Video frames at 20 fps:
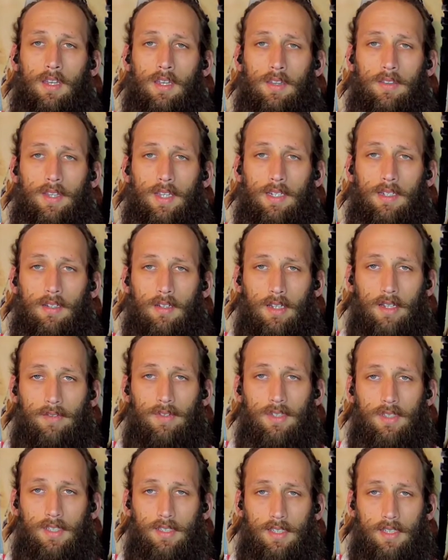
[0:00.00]
they
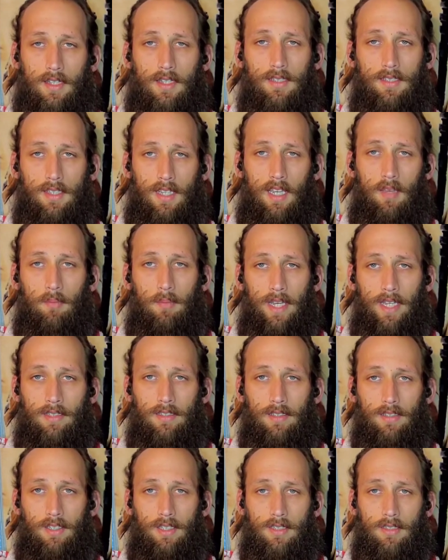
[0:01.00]
deliver the same
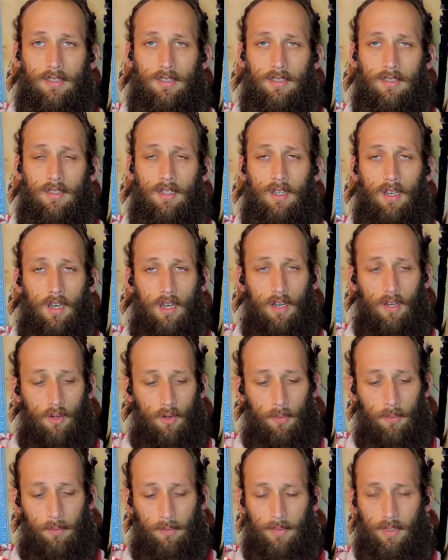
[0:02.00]
messages. Hope,
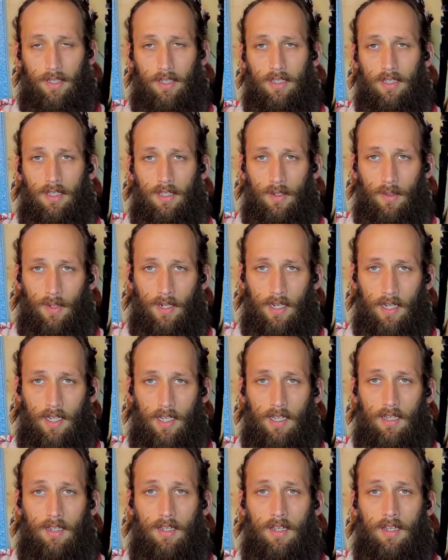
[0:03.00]

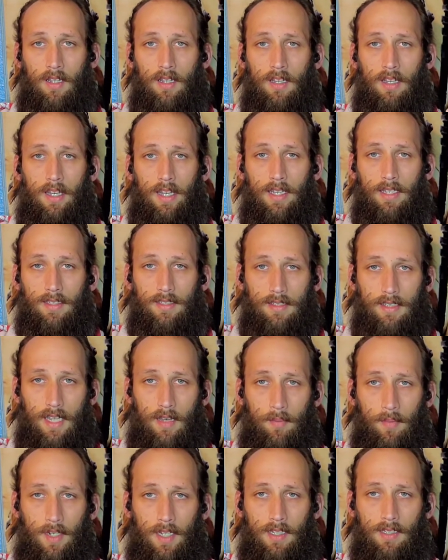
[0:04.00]
unity,
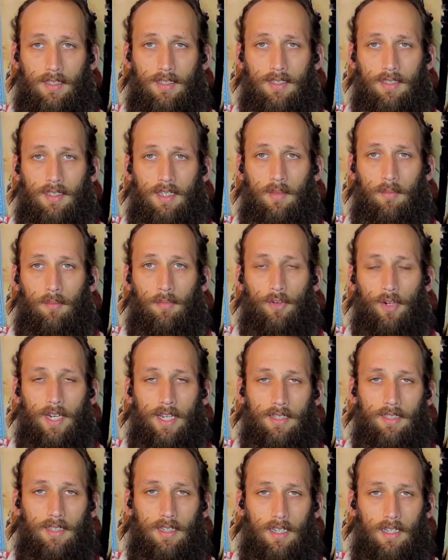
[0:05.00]
acceptance,
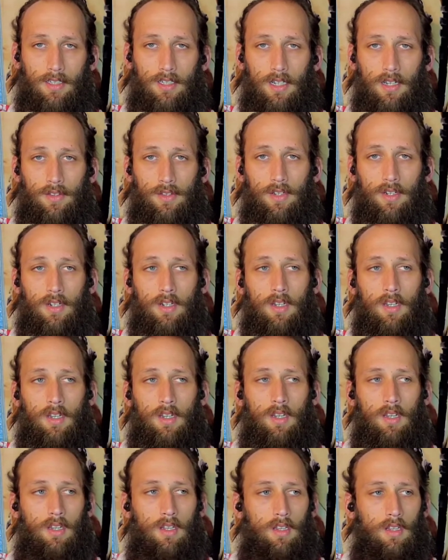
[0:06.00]
embracing each other,
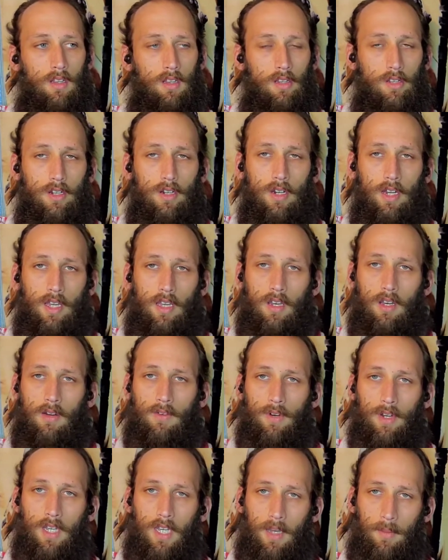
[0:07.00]
learning,
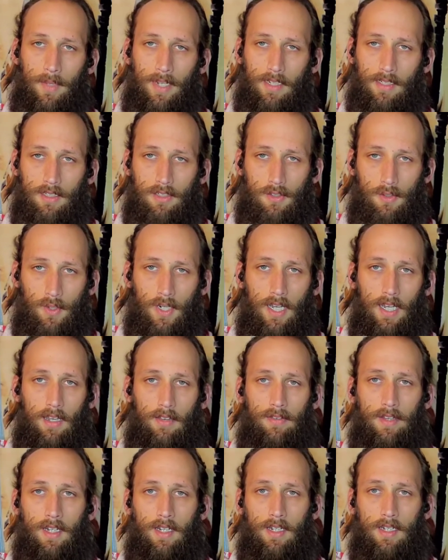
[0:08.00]
overcoming
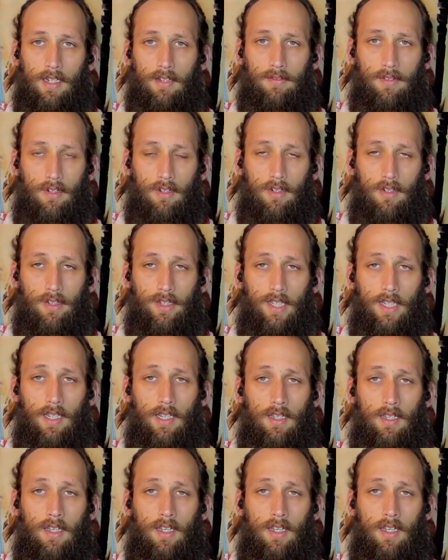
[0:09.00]
strife and difficulty.